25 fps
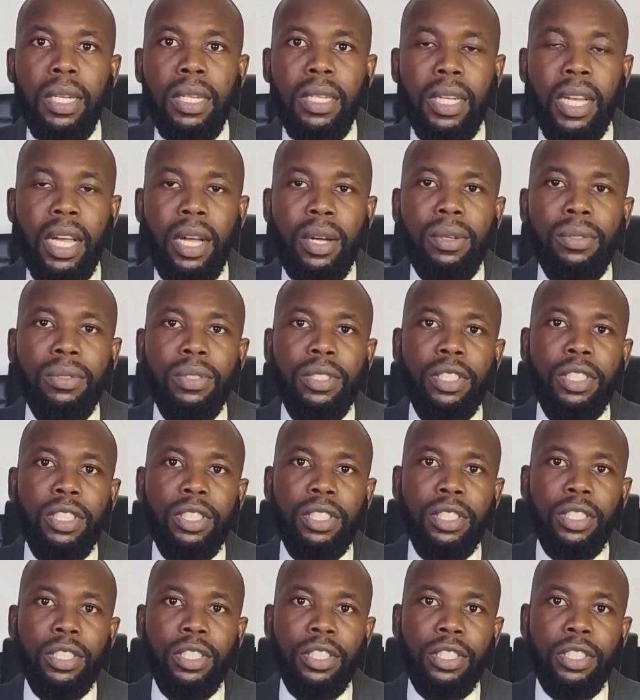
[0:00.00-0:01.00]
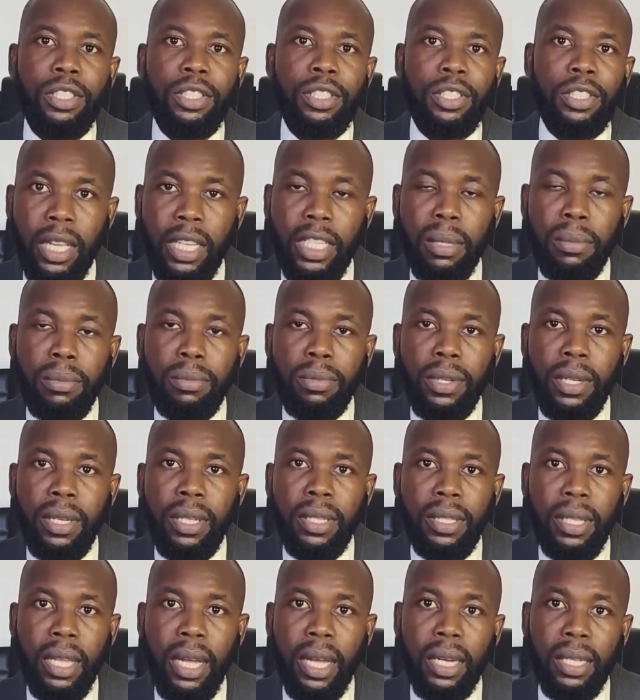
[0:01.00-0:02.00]
Now the chargeable
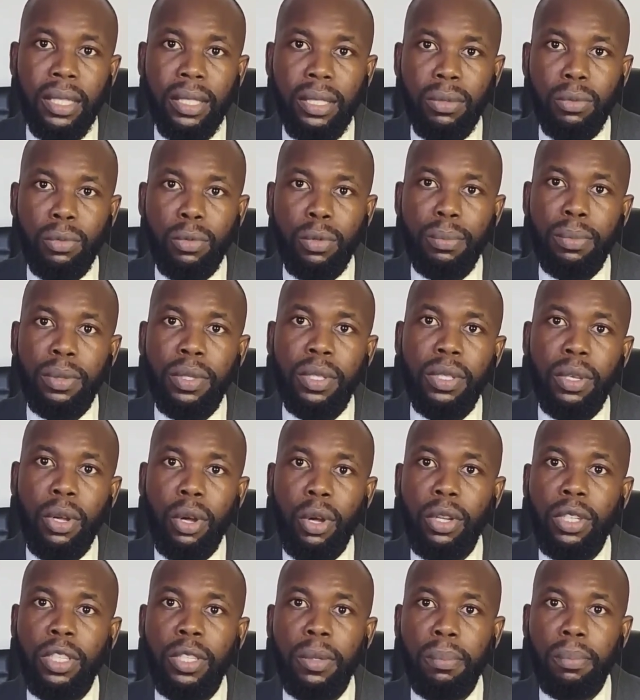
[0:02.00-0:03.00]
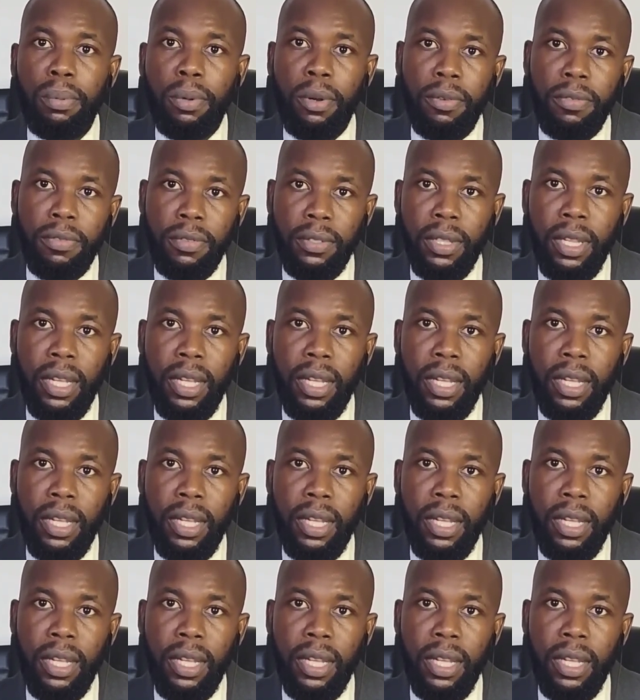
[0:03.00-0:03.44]
gain tax will be on the profit.